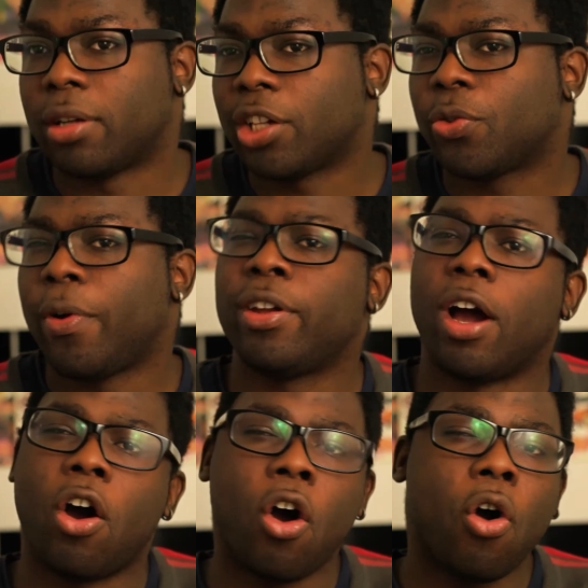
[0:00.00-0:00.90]
That way
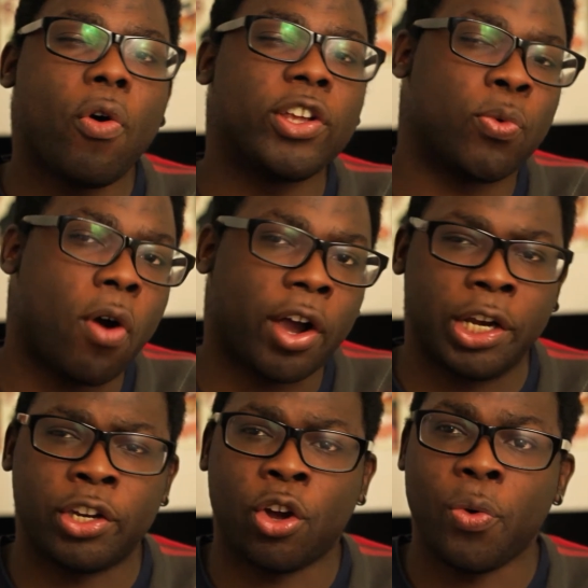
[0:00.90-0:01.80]
you're always
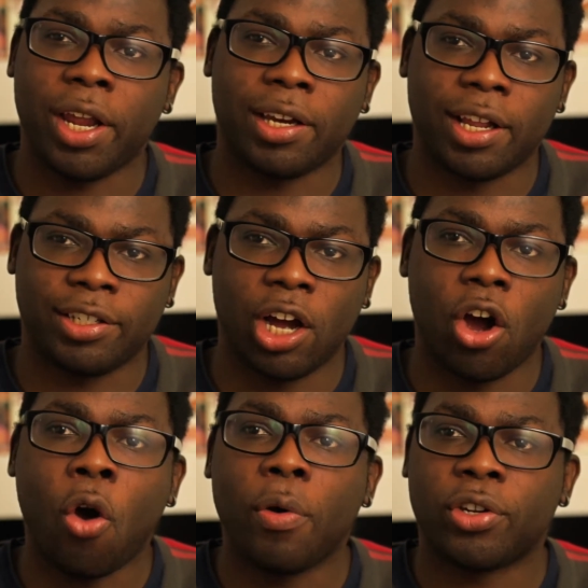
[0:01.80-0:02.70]
working your weakness. You're
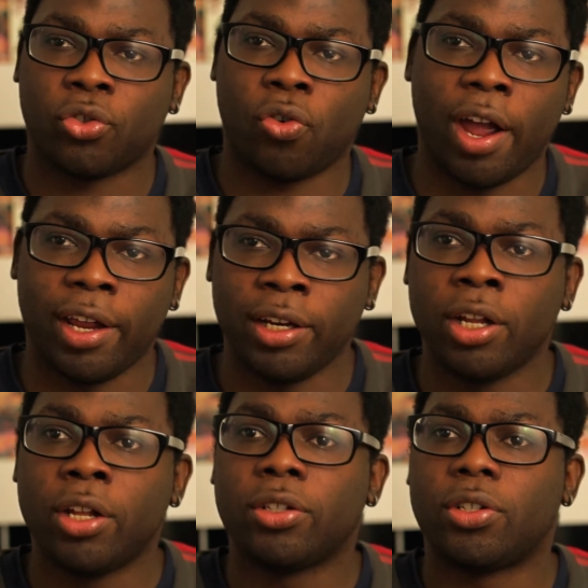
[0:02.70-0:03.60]
always
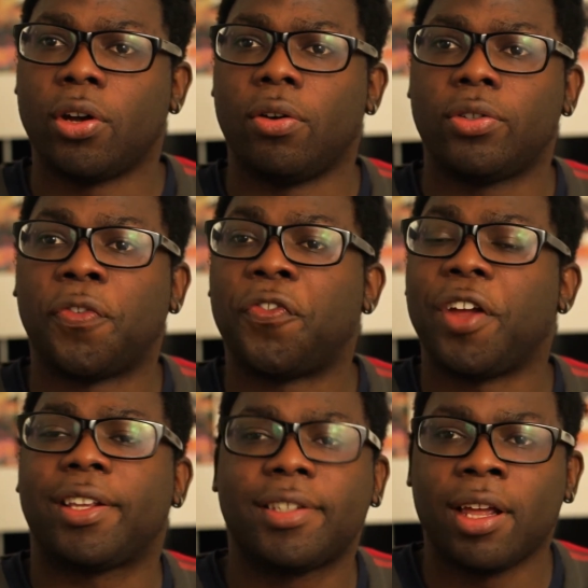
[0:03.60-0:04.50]
trying to
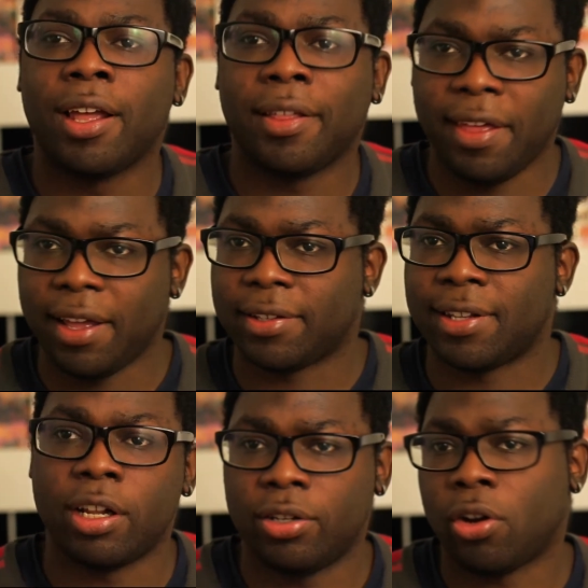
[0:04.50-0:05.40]
fix
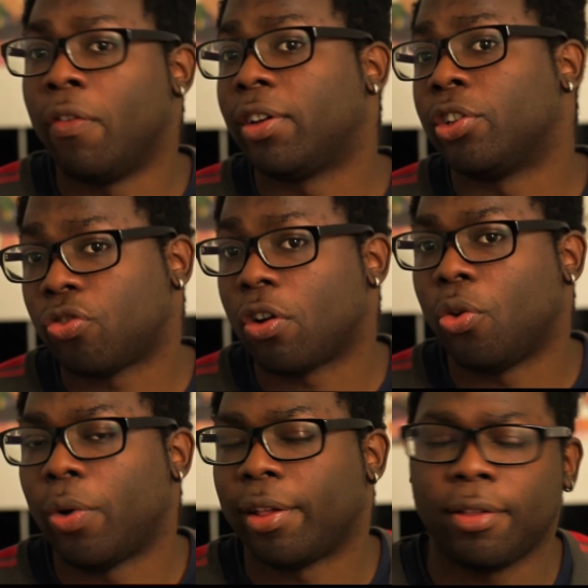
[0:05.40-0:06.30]
things that you currently
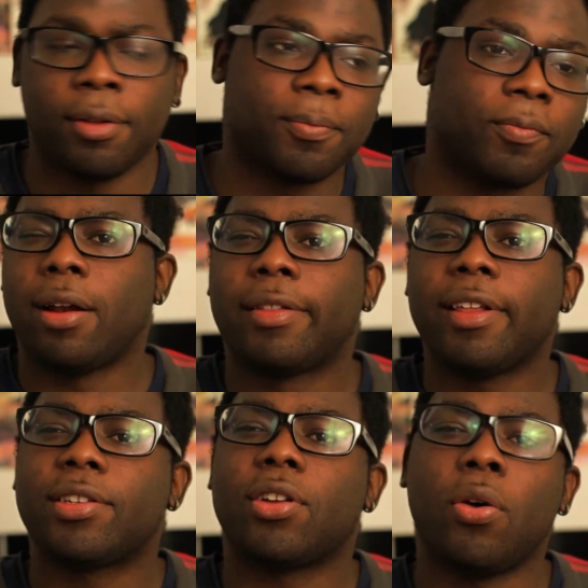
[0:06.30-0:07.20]
struggle with. And
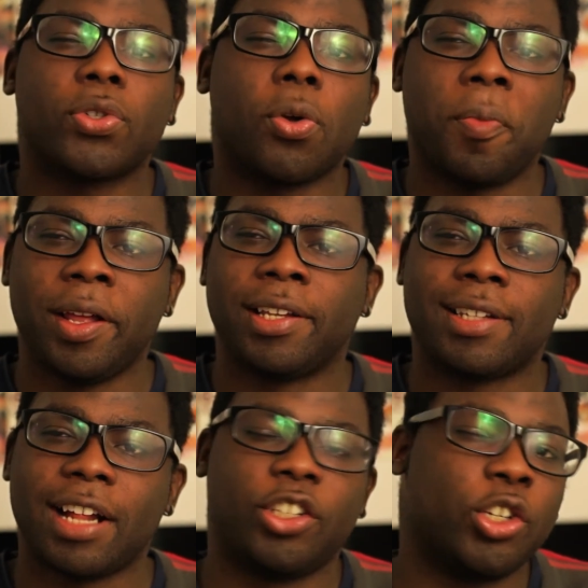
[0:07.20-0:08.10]
this also
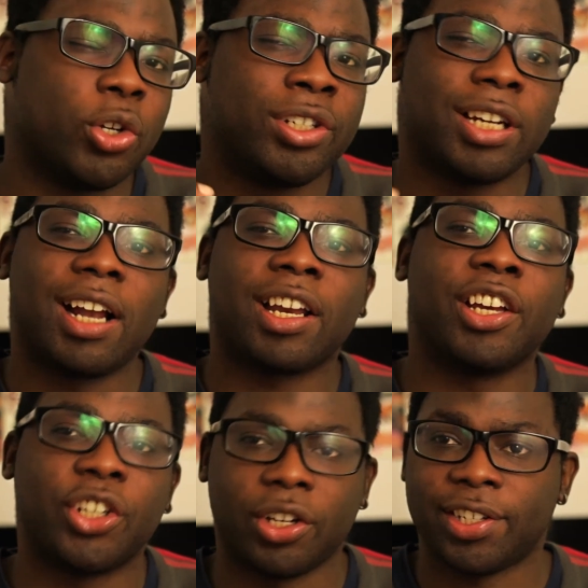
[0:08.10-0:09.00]
means that you should
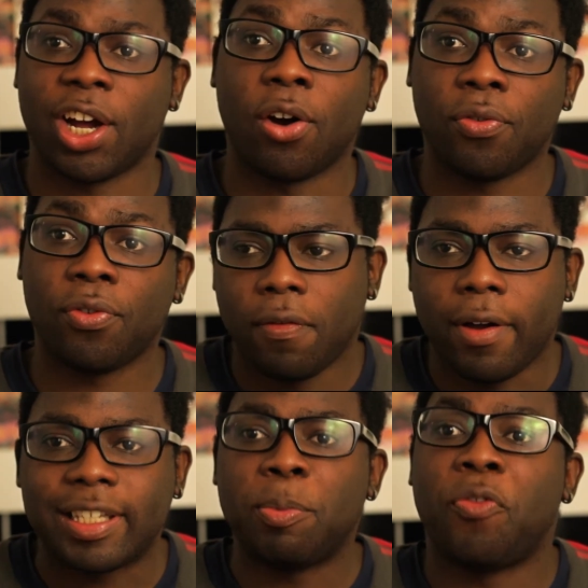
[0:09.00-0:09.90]
challenge yourself.
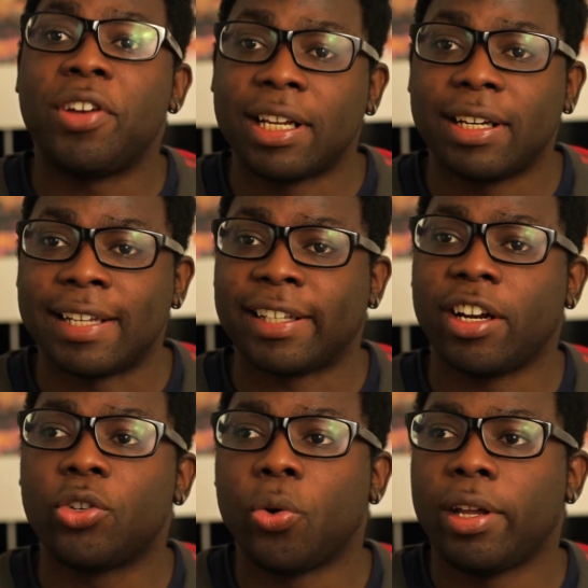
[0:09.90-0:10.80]
For example, recently I
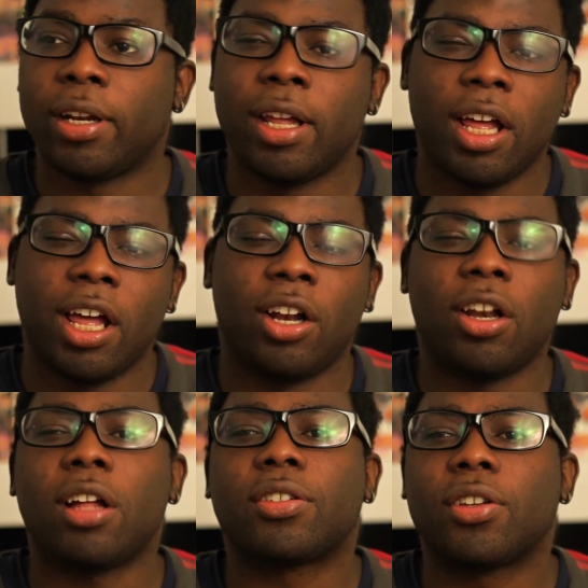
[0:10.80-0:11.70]
started doing a
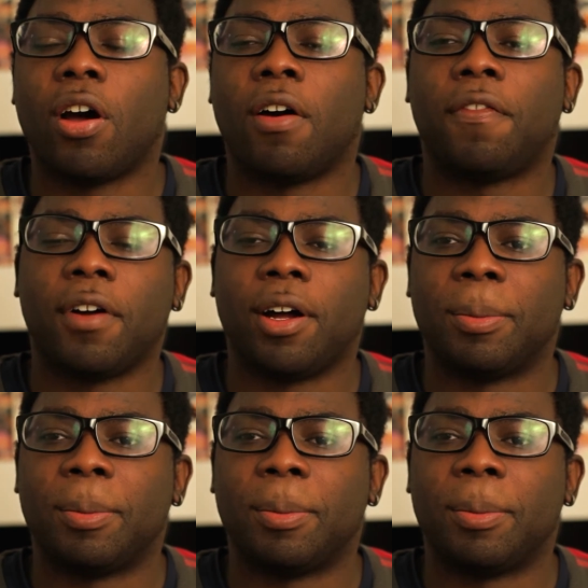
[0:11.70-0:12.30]
lot of